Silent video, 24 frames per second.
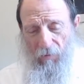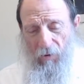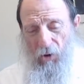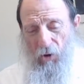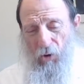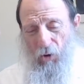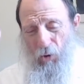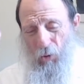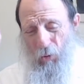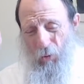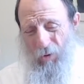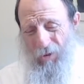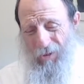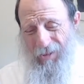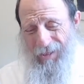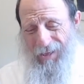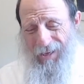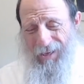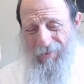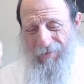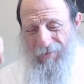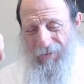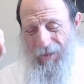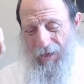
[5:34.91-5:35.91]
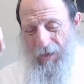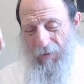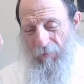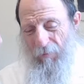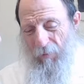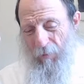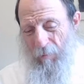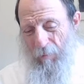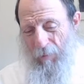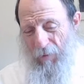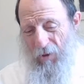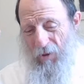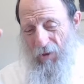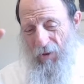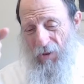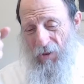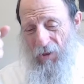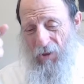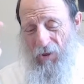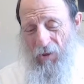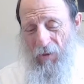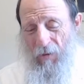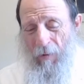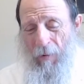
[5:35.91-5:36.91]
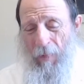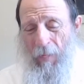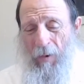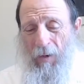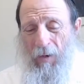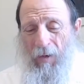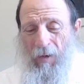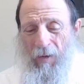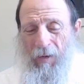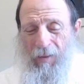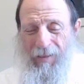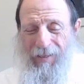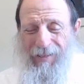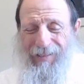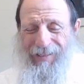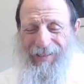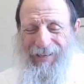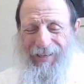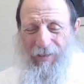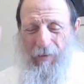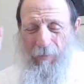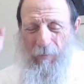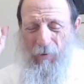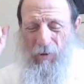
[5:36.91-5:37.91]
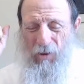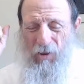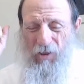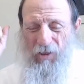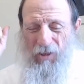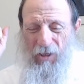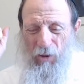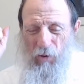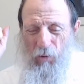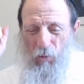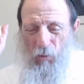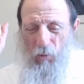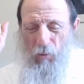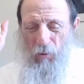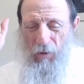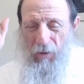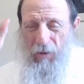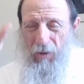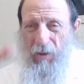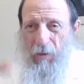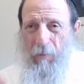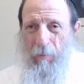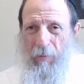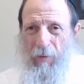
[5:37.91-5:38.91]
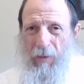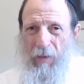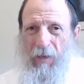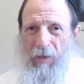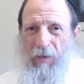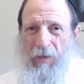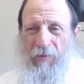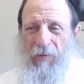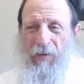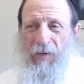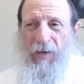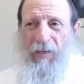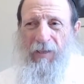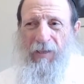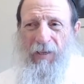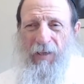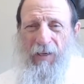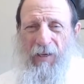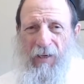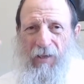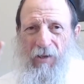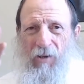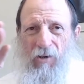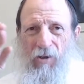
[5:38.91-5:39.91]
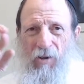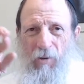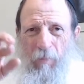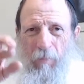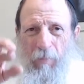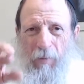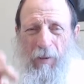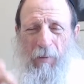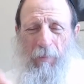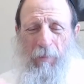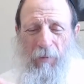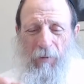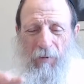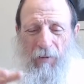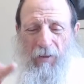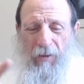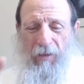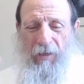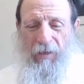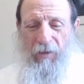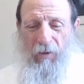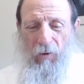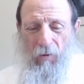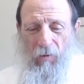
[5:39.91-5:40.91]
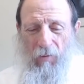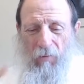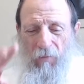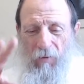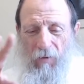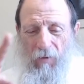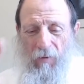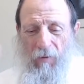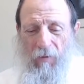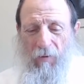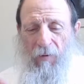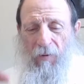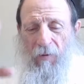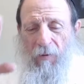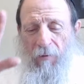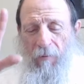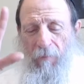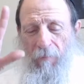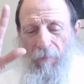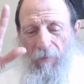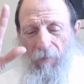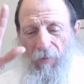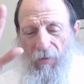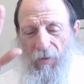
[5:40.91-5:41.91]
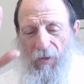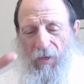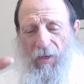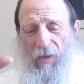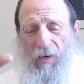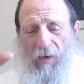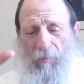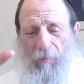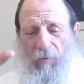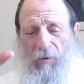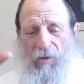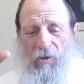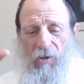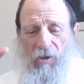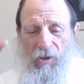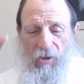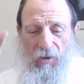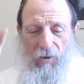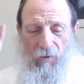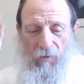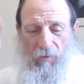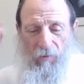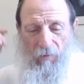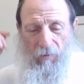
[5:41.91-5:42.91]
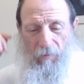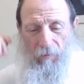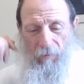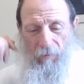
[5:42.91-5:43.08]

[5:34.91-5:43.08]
As soon as I have time for business, let's say the business gets really big, and then I can hire some people to take over, then I'm going to sit and learn.